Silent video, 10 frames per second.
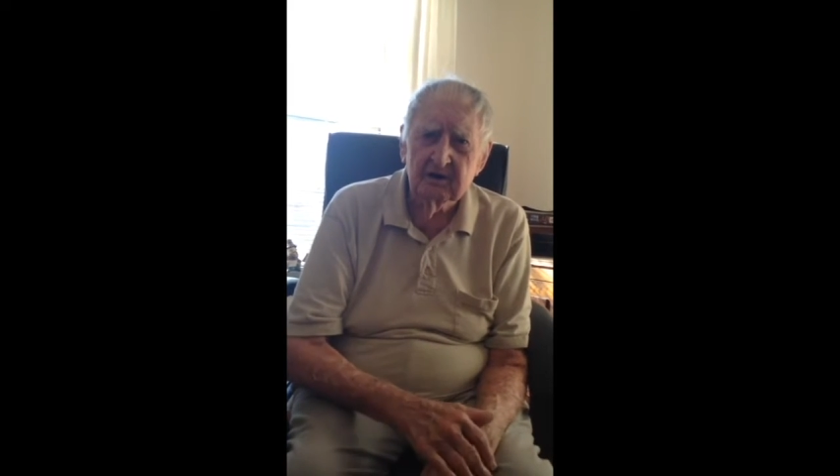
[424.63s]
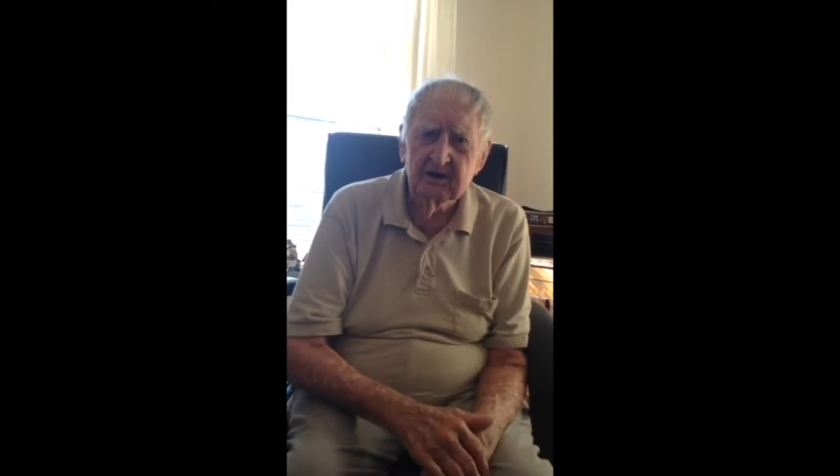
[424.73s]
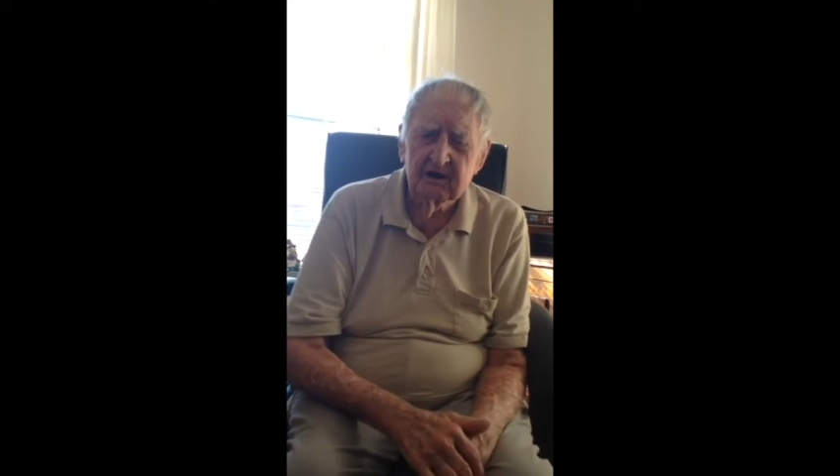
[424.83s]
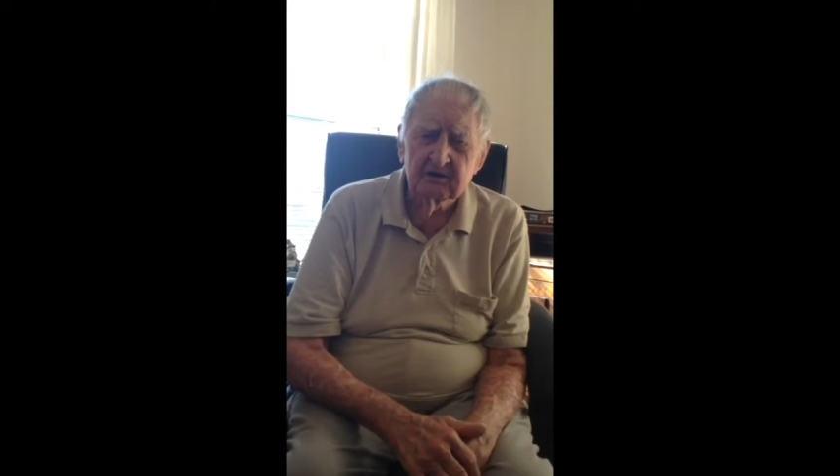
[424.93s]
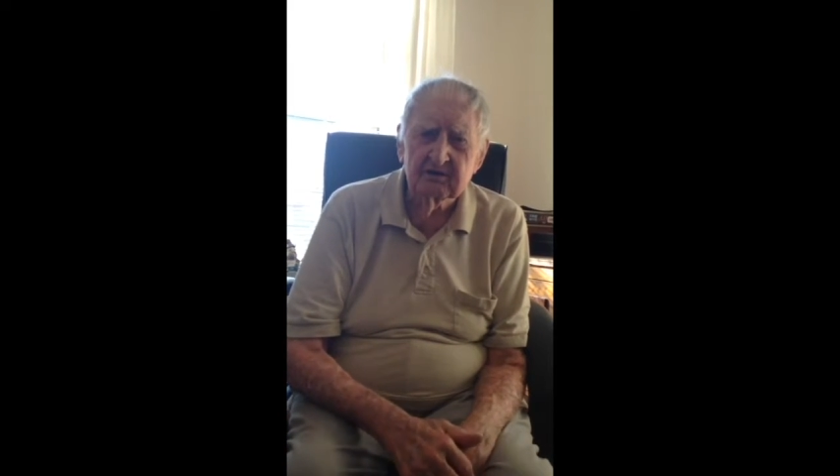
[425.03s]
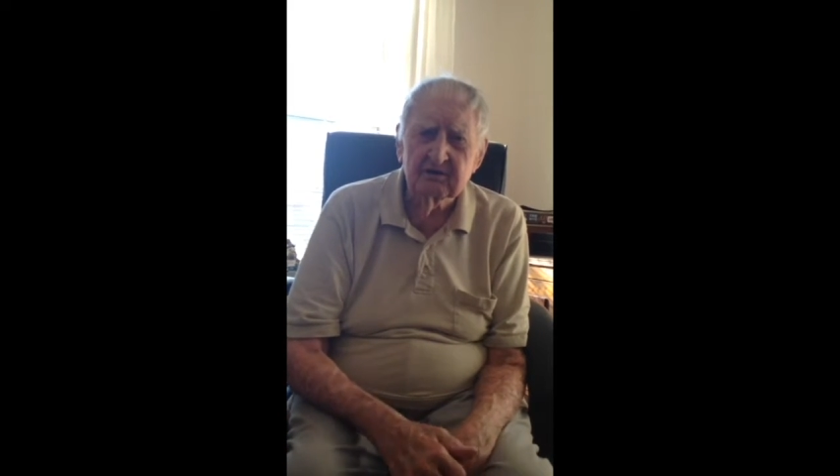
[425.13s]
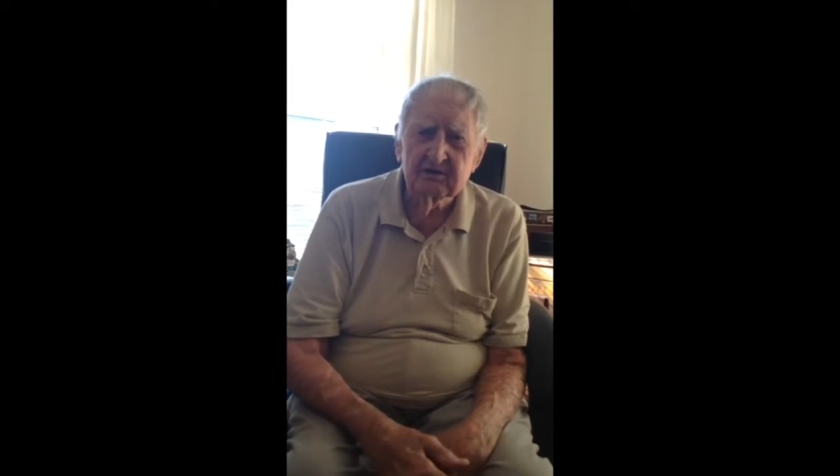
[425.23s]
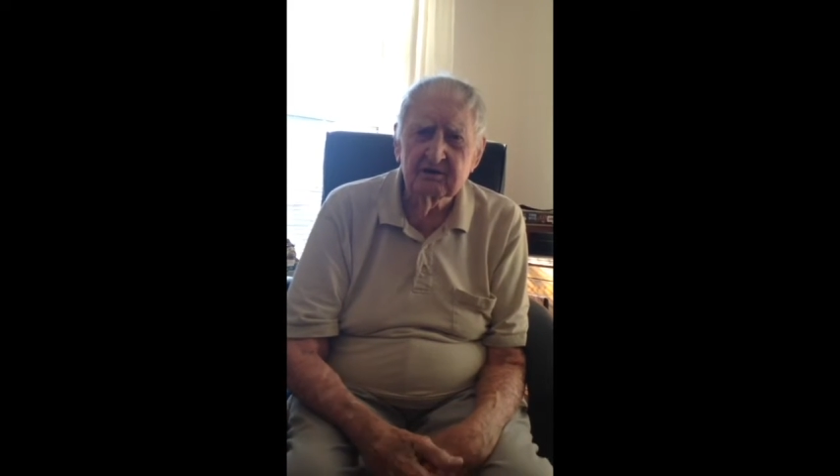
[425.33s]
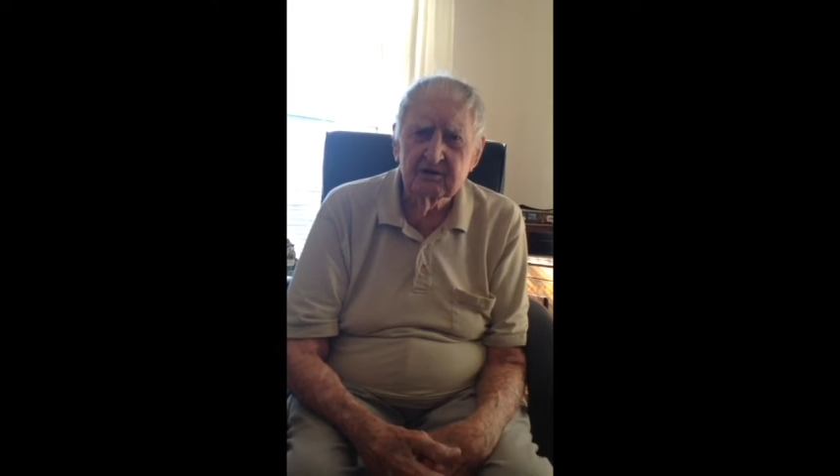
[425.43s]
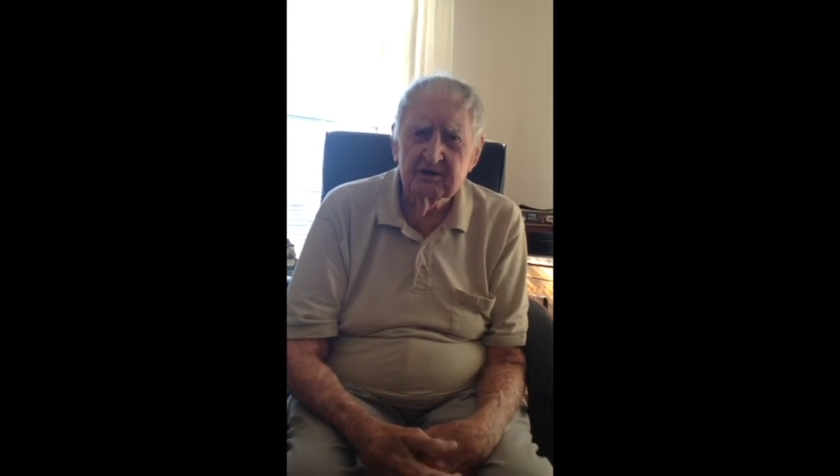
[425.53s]

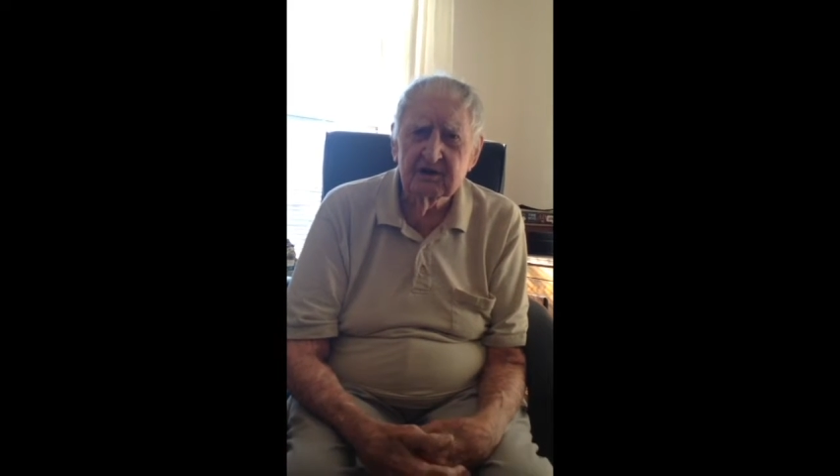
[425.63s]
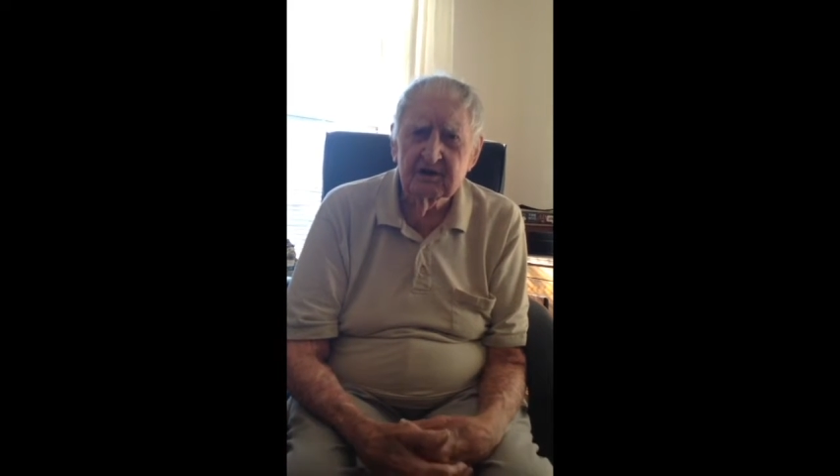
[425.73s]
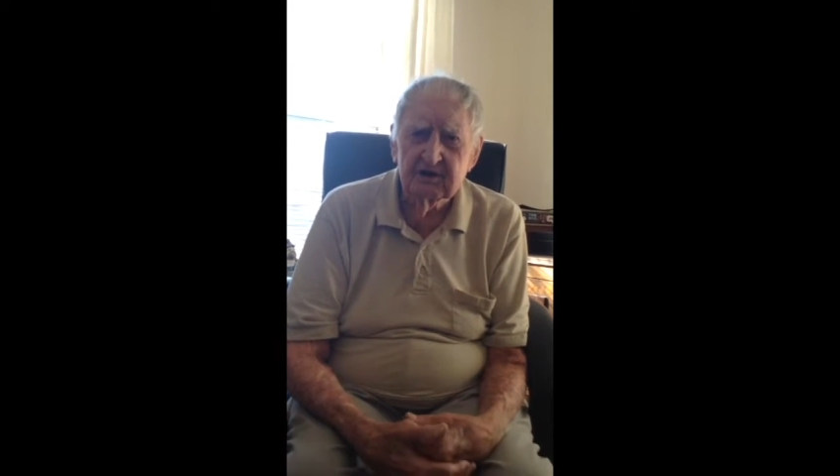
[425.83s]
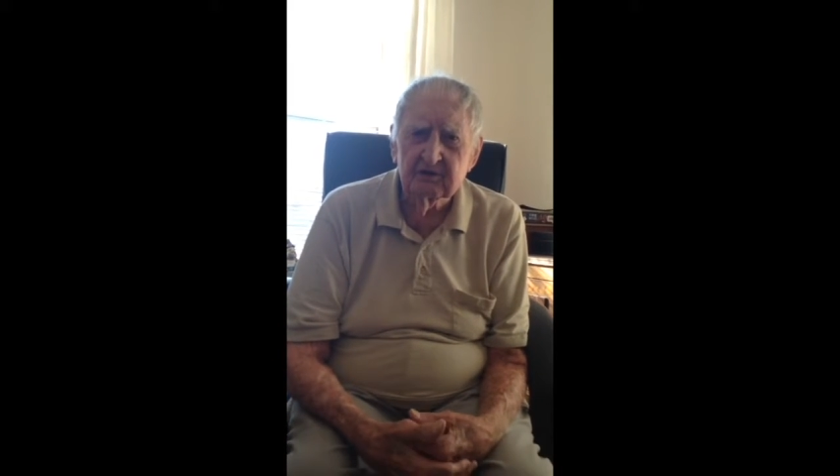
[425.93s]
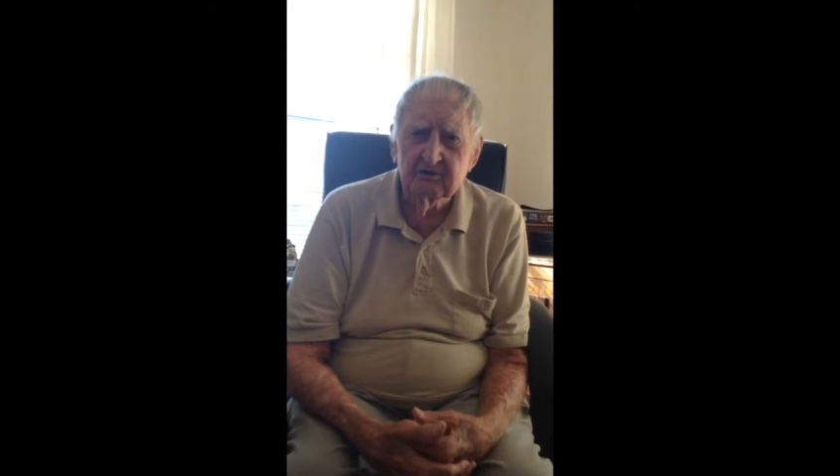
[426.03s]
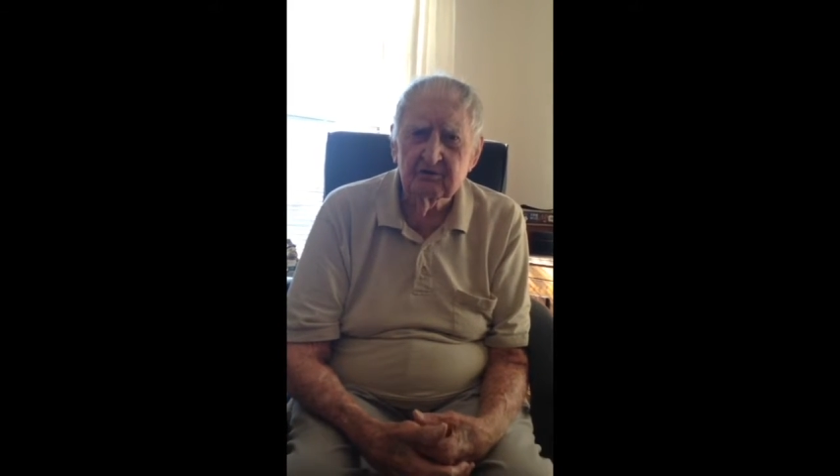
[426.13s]
to get